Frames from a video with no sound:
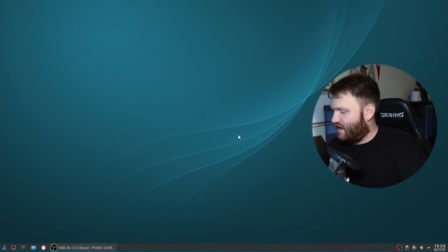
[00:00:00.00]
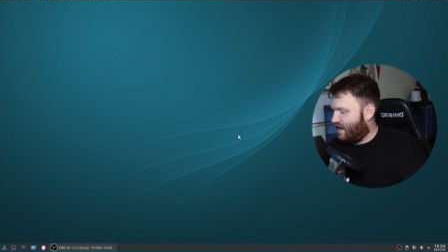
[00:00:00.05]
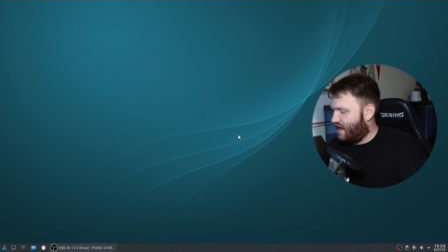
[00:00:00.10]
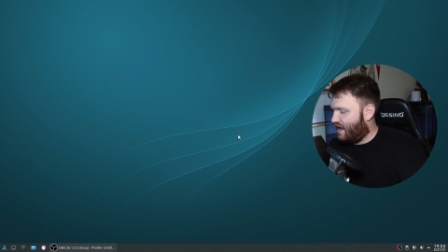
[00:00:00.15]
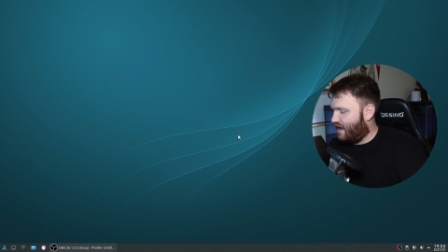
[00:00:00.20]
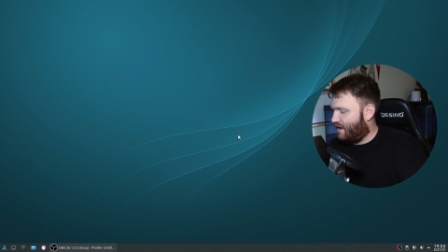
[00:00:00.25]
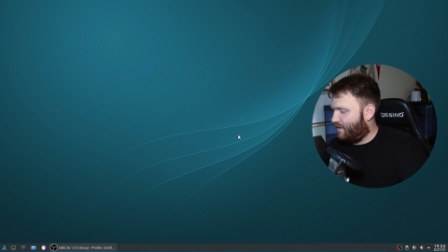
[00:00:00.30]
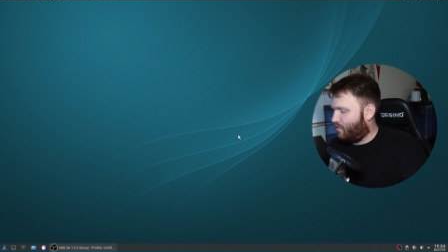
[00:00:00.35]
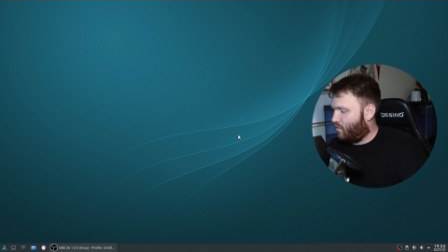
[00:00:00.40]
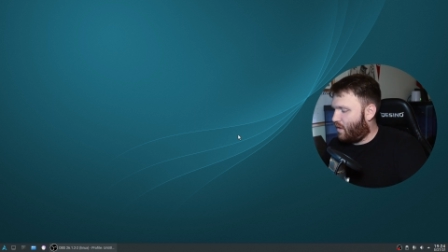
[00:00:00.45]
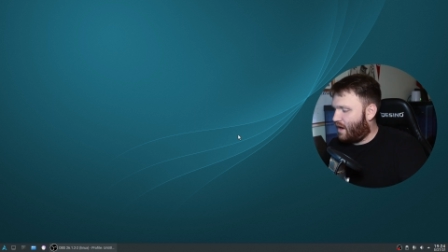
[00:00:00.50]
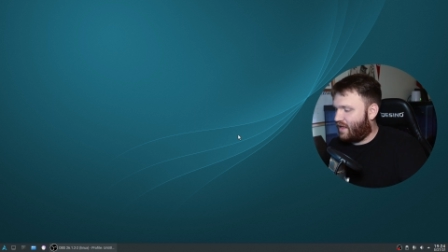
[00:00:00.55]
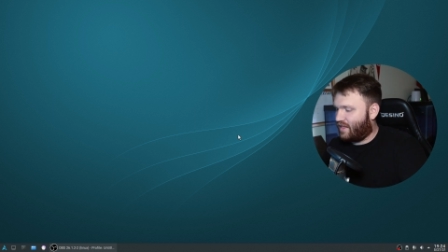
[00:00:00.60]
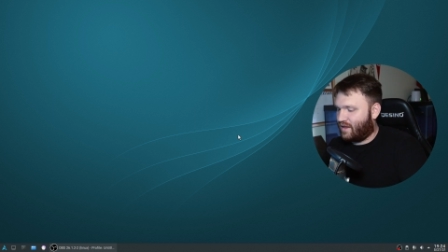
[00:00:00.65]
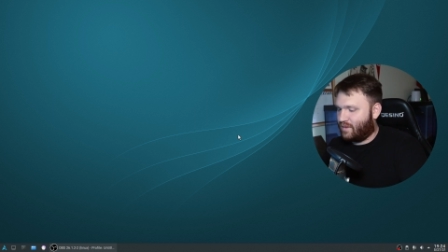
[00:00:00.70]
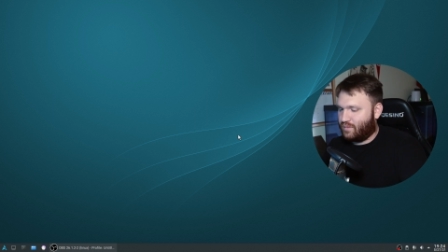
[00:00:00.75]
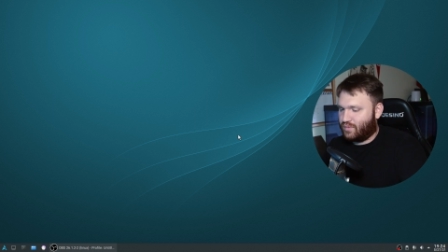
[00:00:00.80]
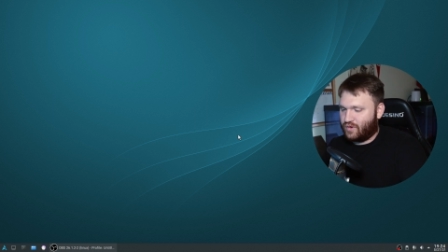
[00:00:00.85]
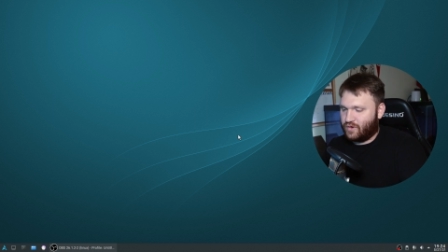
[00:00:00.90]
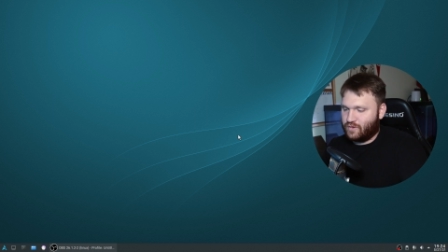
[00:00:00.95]
Uh, while
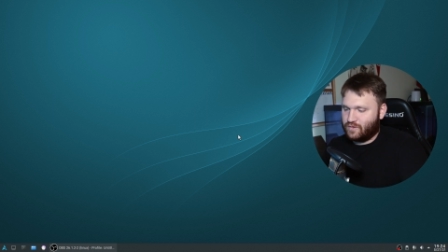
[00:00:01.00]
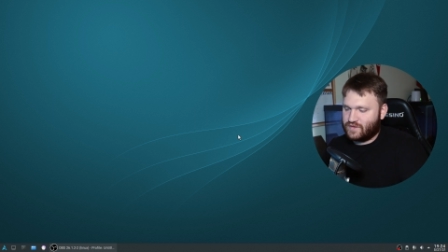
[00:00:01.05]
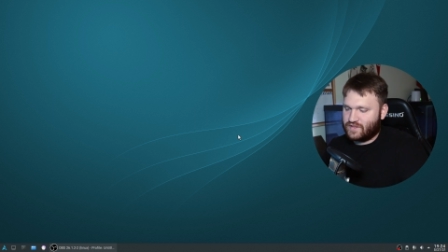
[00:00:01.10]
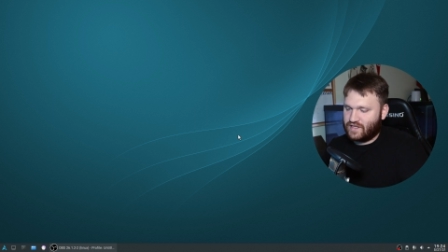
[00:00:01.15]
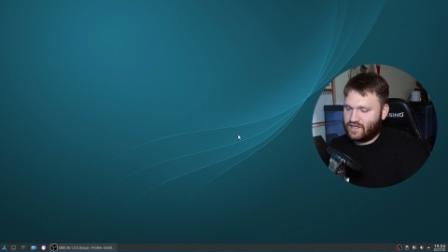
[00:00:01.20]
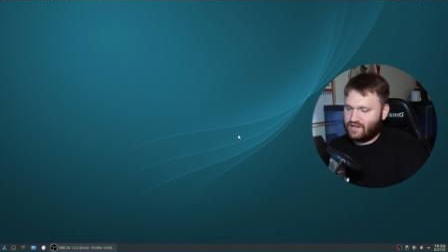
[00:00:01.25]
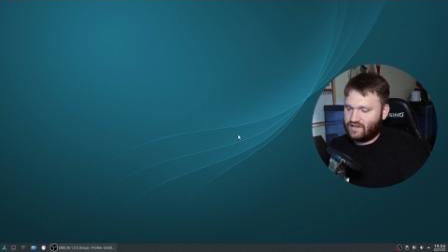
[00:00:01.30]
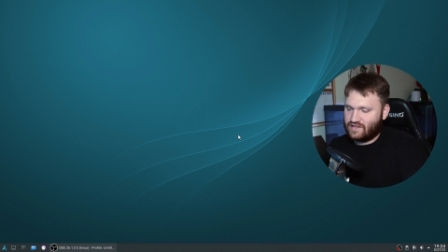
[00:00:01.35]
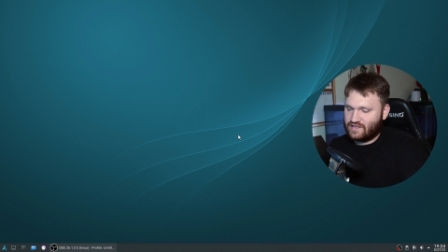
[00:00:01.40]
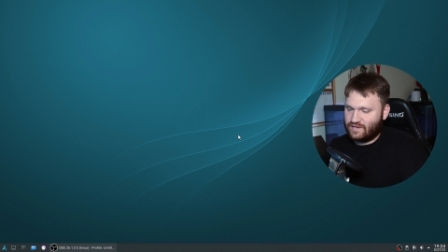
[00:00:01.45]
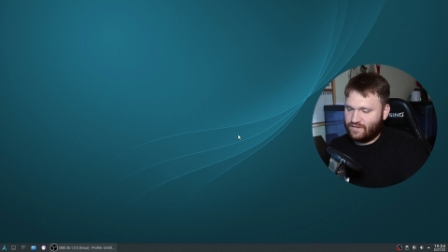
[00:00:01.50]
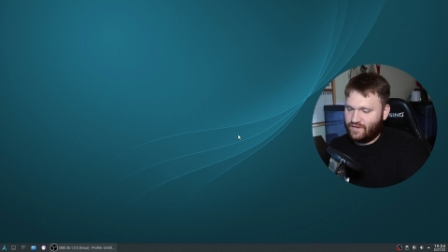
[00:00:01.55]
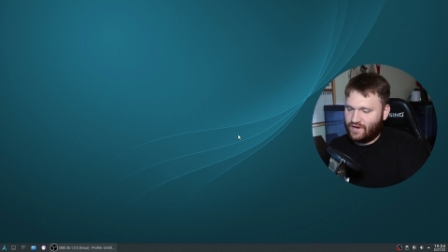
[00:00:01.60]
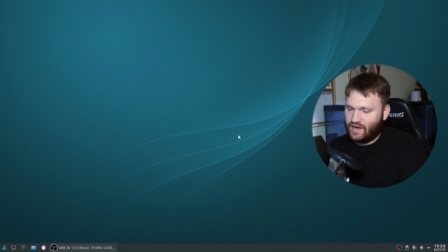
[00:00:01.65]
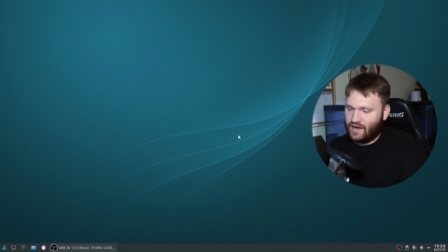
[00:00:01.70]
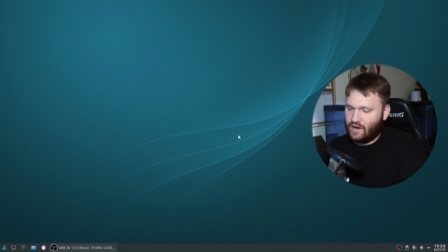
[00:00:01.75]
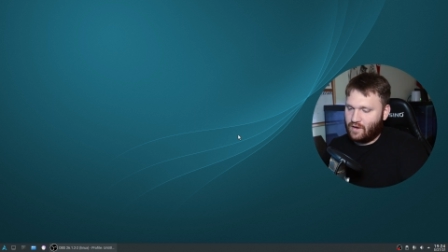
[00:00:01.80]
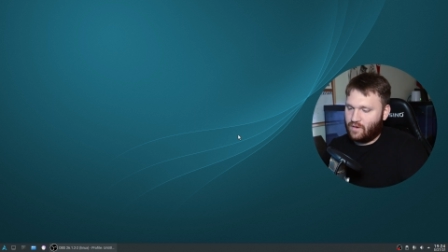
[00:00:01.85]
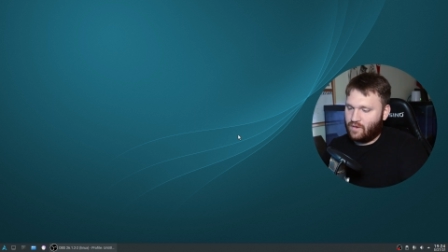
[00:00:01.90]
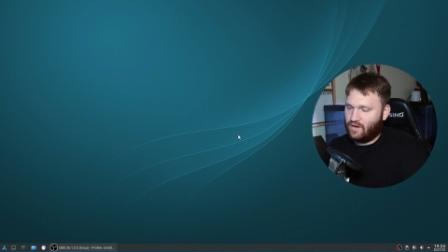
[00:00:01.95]
I'm producing this
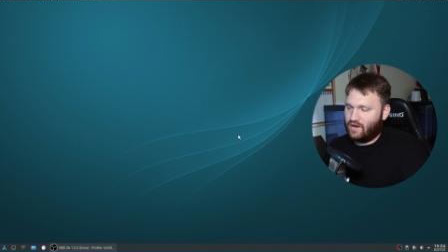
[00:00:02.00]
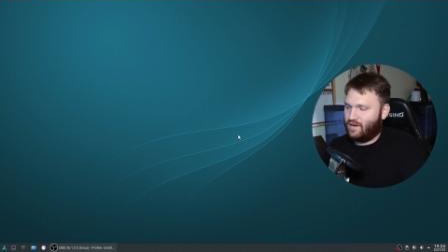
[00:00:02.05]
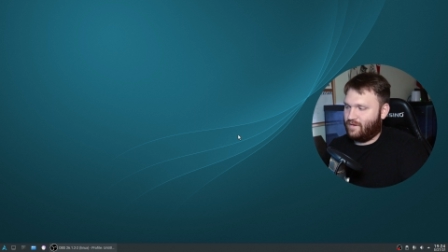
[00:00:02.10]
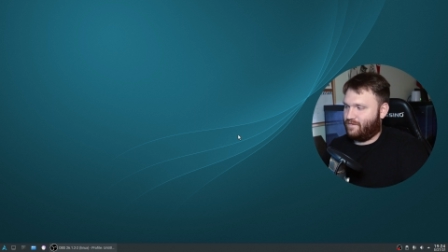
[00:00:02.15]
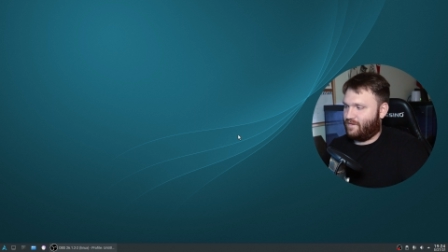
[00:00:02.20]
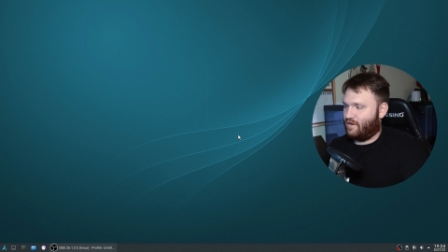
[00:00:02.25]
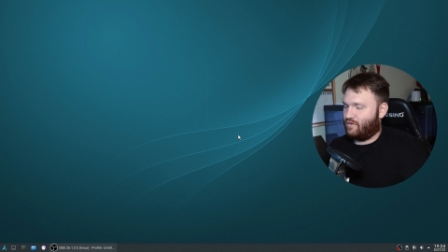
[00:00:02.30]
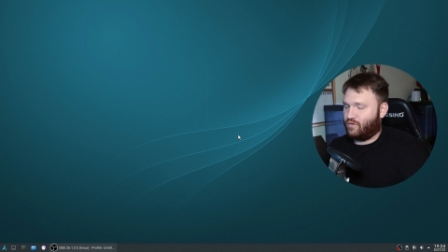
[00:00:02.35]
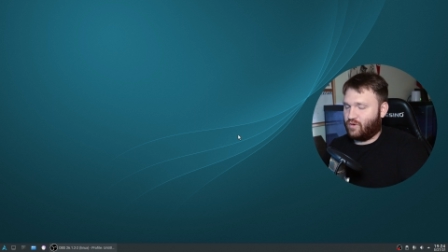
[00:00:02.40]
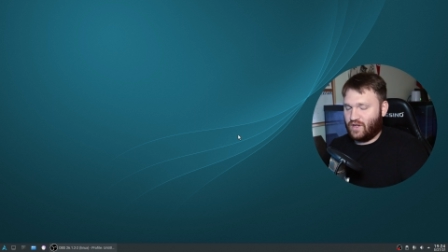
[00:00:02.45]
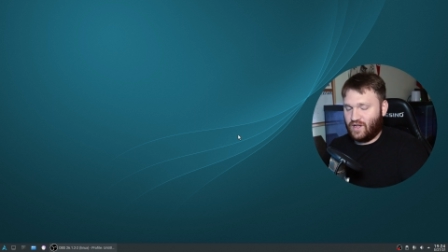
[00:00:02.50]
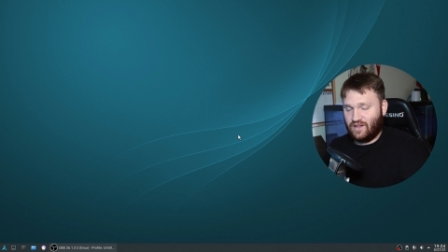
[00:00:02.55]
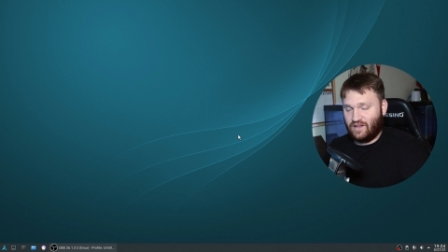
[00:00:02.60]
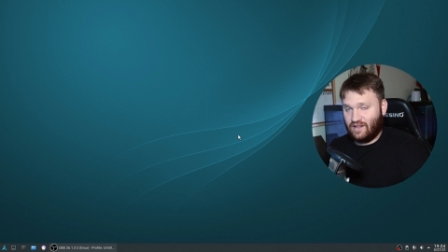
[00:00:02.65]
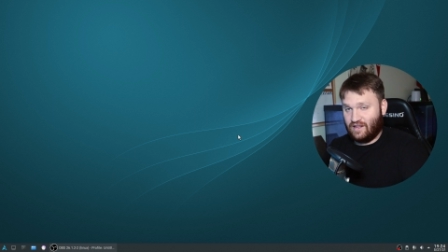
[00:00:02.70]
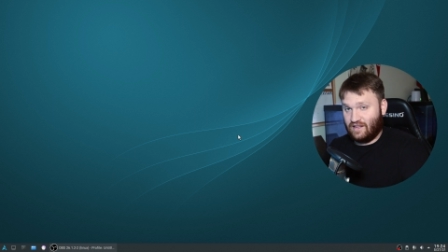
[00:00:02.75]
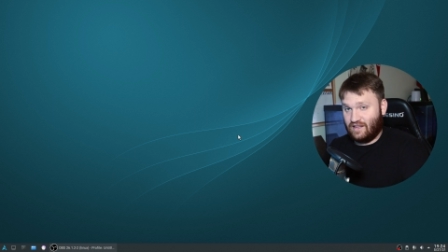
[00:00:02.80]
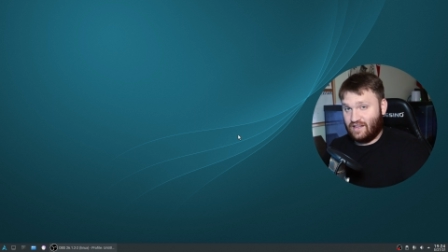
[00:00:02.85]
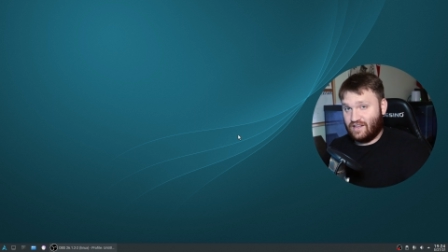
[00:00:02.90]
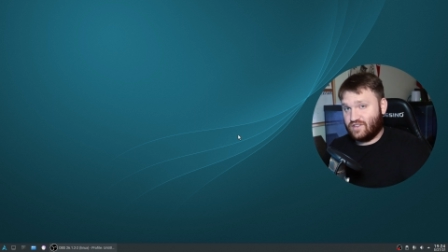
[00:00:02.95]
video, if I run
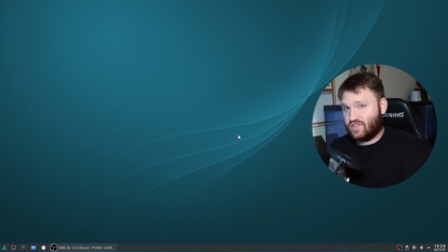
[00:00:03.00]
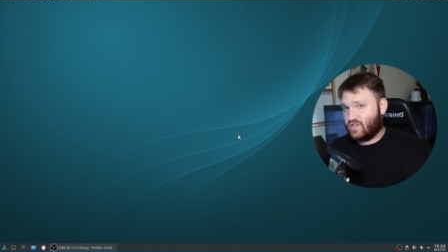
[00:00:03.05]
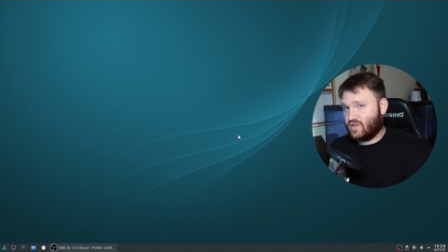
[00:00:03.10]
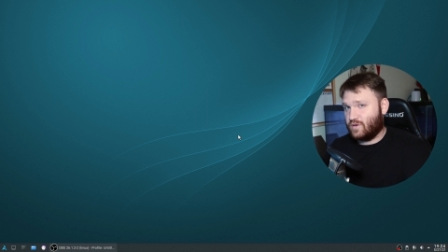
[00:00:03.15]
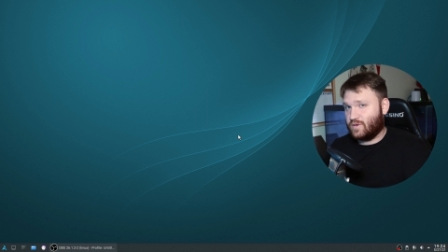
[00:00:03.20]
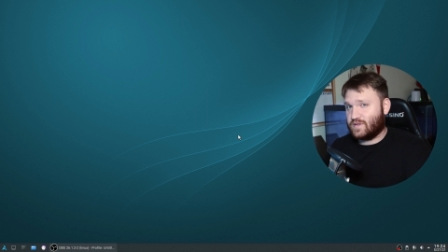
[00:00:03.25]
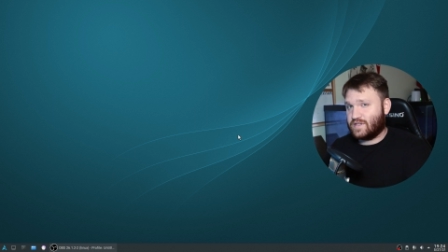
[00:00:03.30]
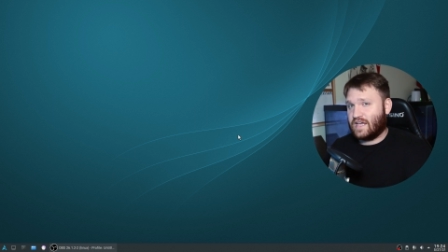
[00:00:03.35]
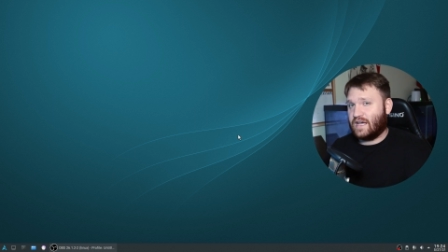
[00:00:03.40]
into any issues,